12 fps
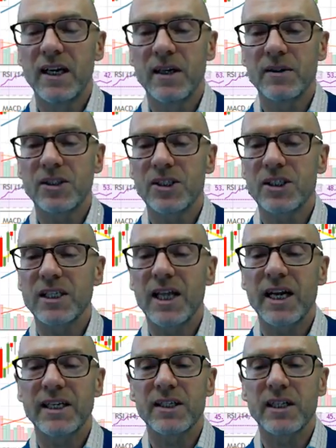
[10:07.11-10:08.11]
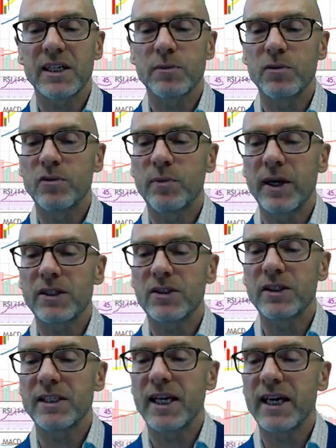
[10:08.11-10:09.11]
Slight, let's move back to the
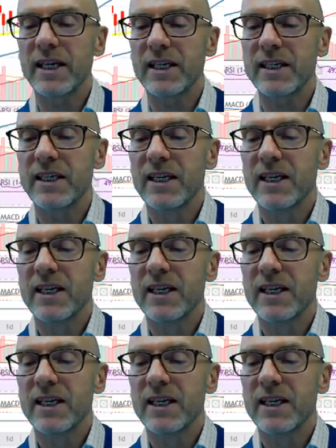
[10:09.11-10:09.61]
daily,